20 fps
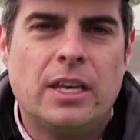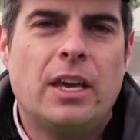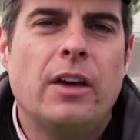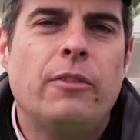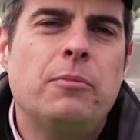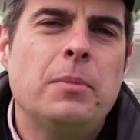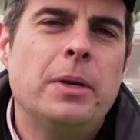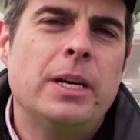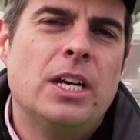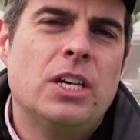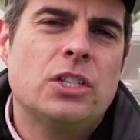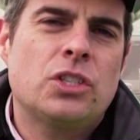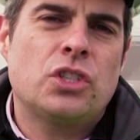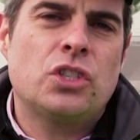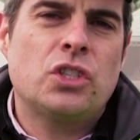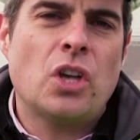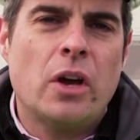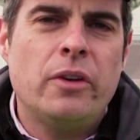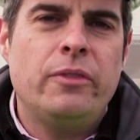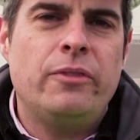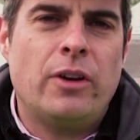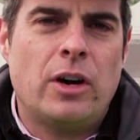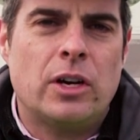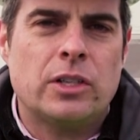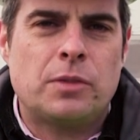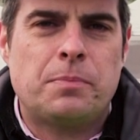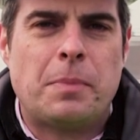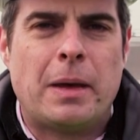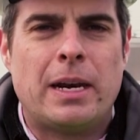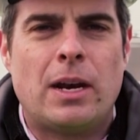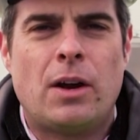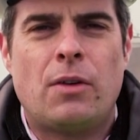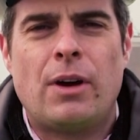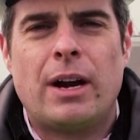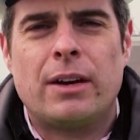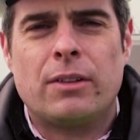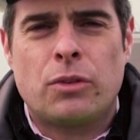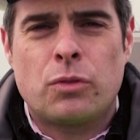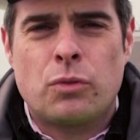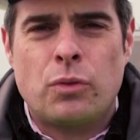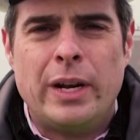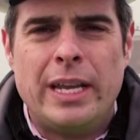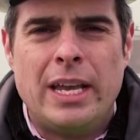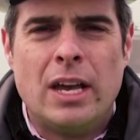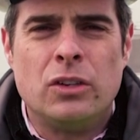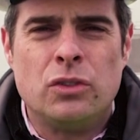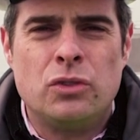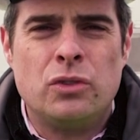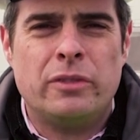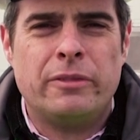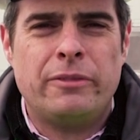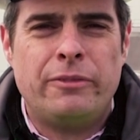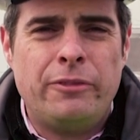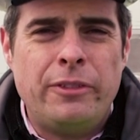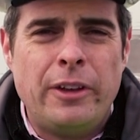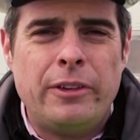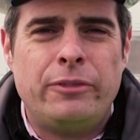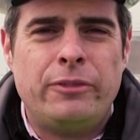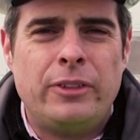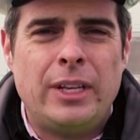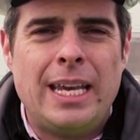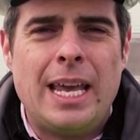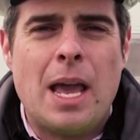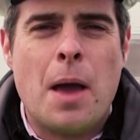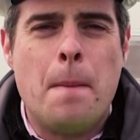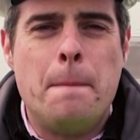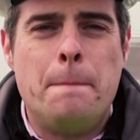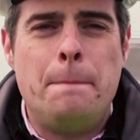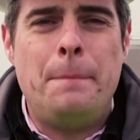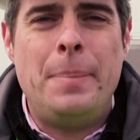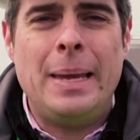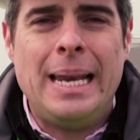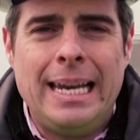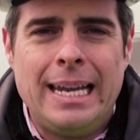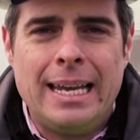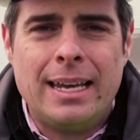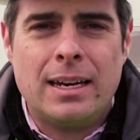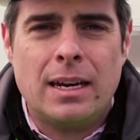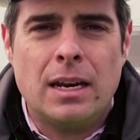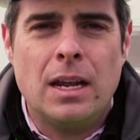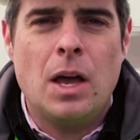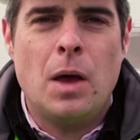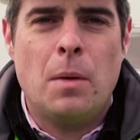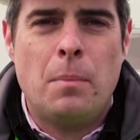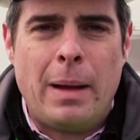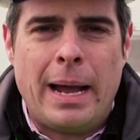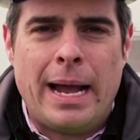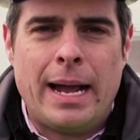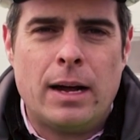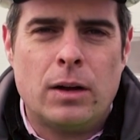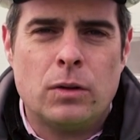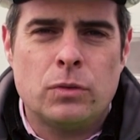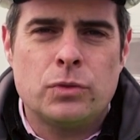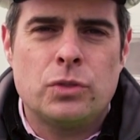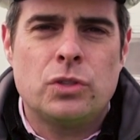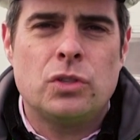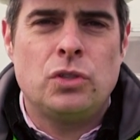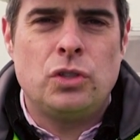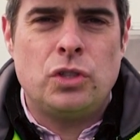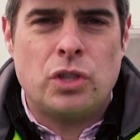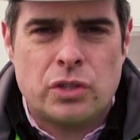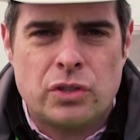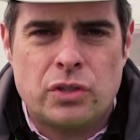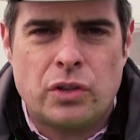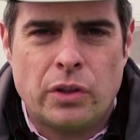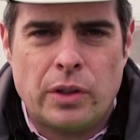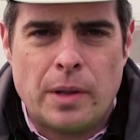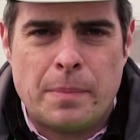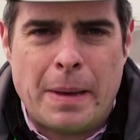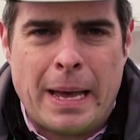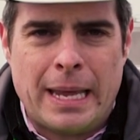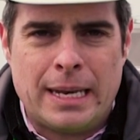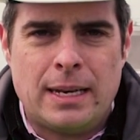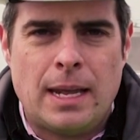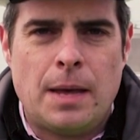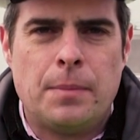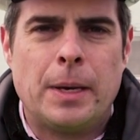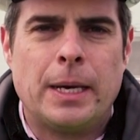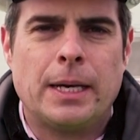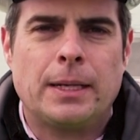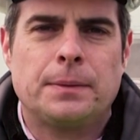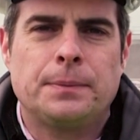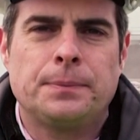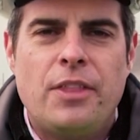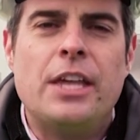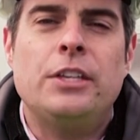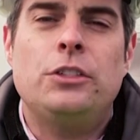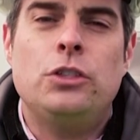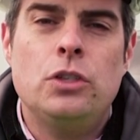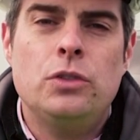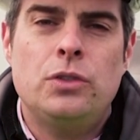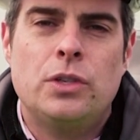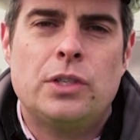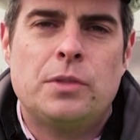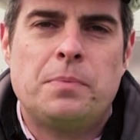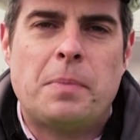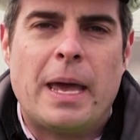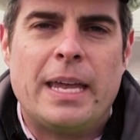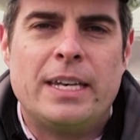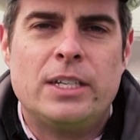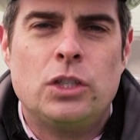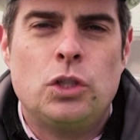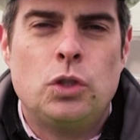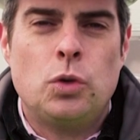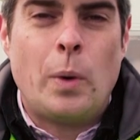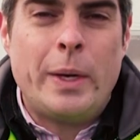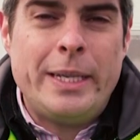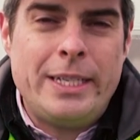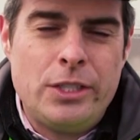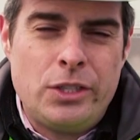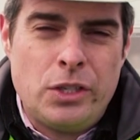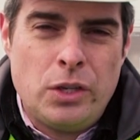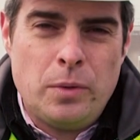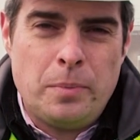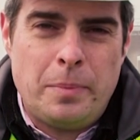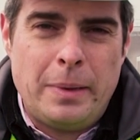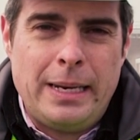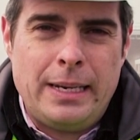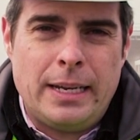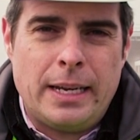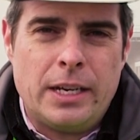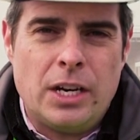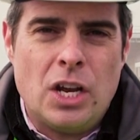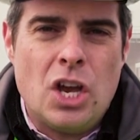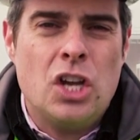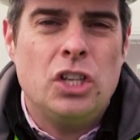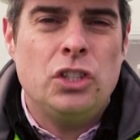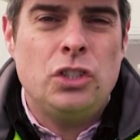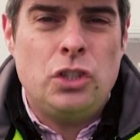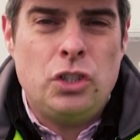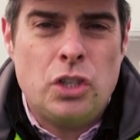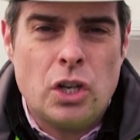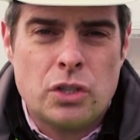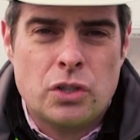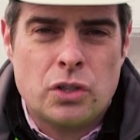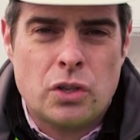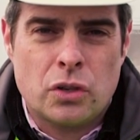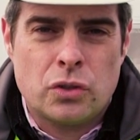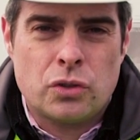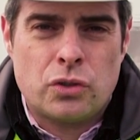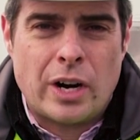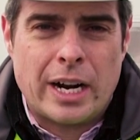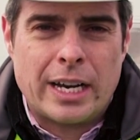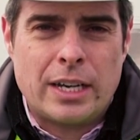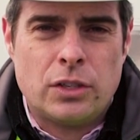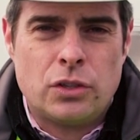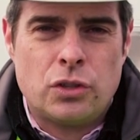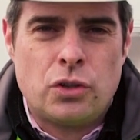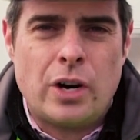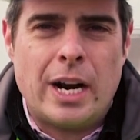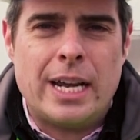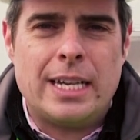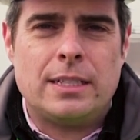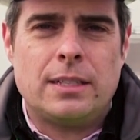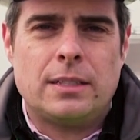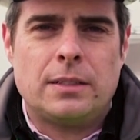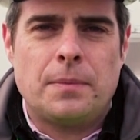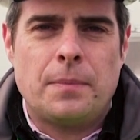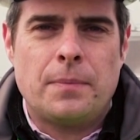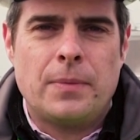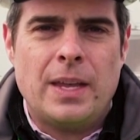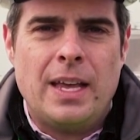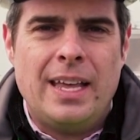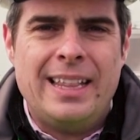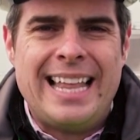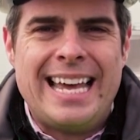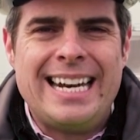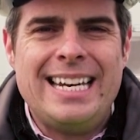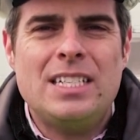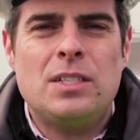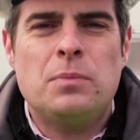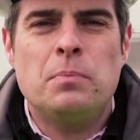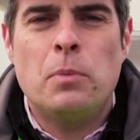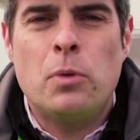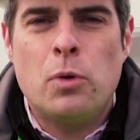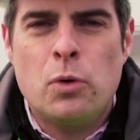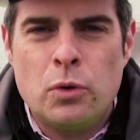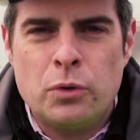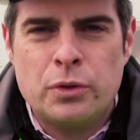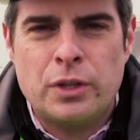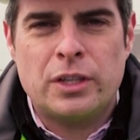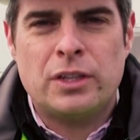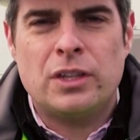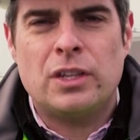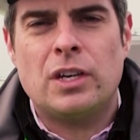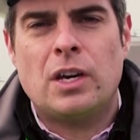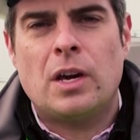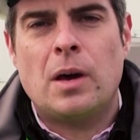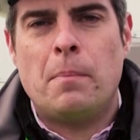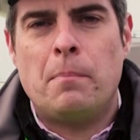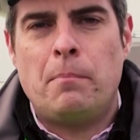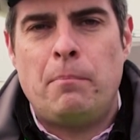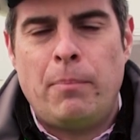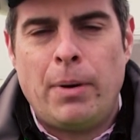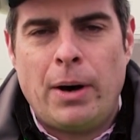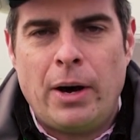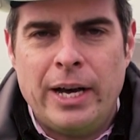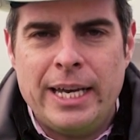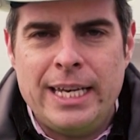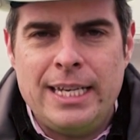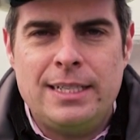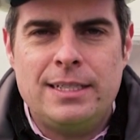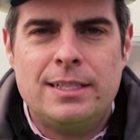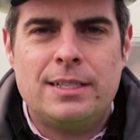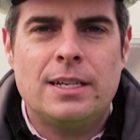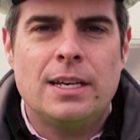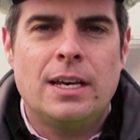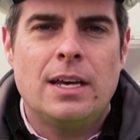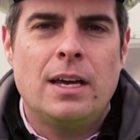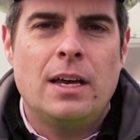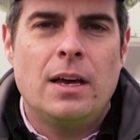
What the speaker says: The government has so far spent around £350 billion just on the pandemic. They're due to spend £22 billion just on track and trace. That is more than the combined